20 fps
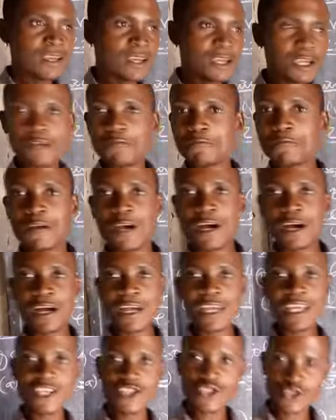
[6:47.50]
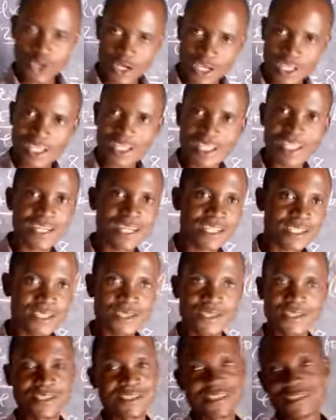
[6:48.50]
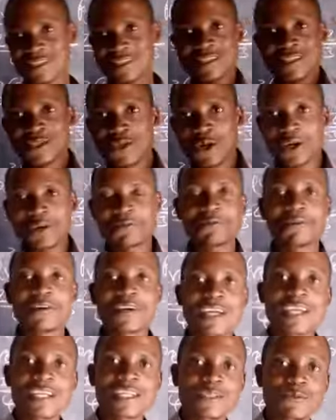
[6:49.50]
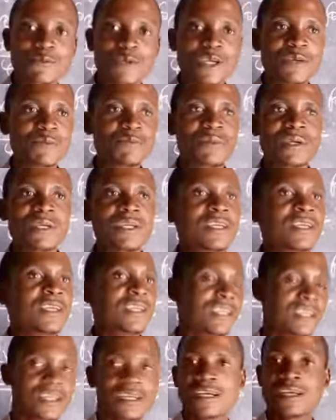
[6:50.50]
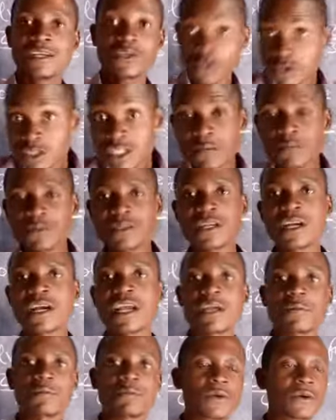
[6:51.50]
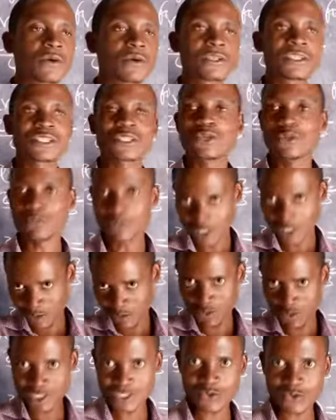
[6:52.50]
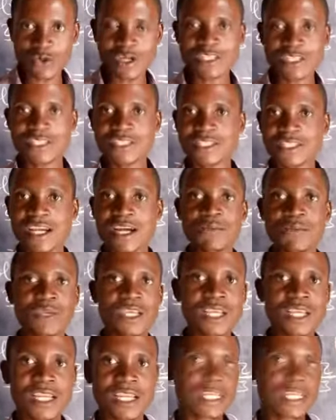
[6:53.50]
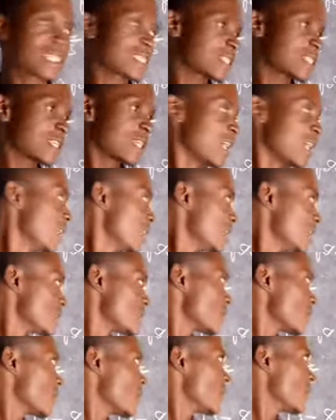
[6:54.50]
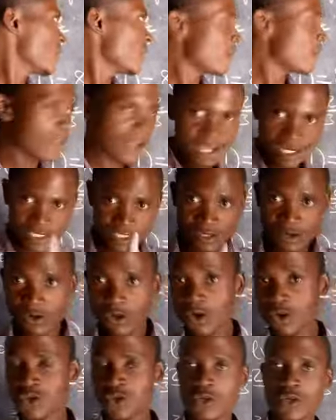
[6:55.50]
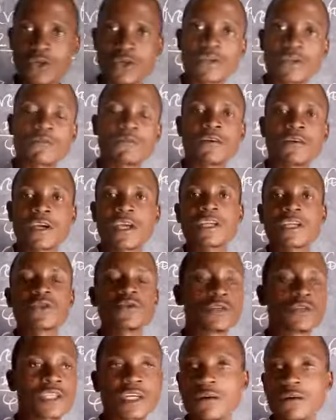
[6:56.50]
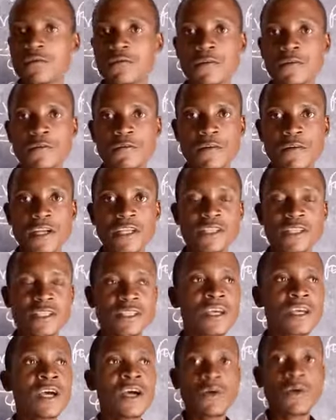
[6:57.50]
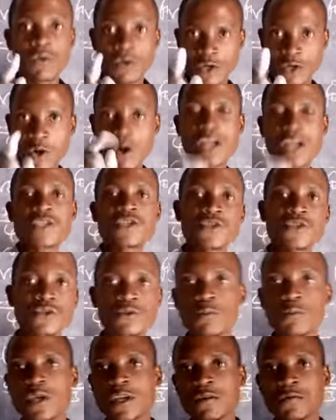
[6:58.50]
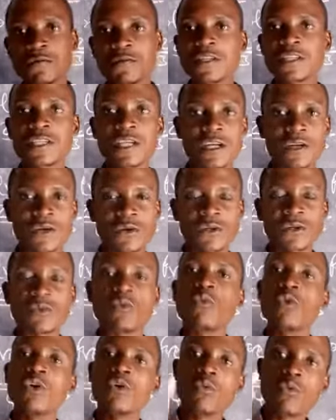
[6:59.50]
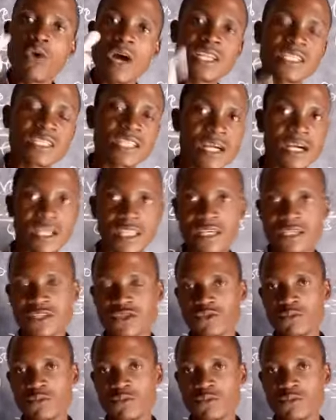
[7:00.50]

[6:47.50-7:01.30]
If you are enjoying the lessons, don't forget maybe to subscribe, because you may miss what is coming next. So, and also don't forget to share with your friends. We don't want you to benefit alone. We want others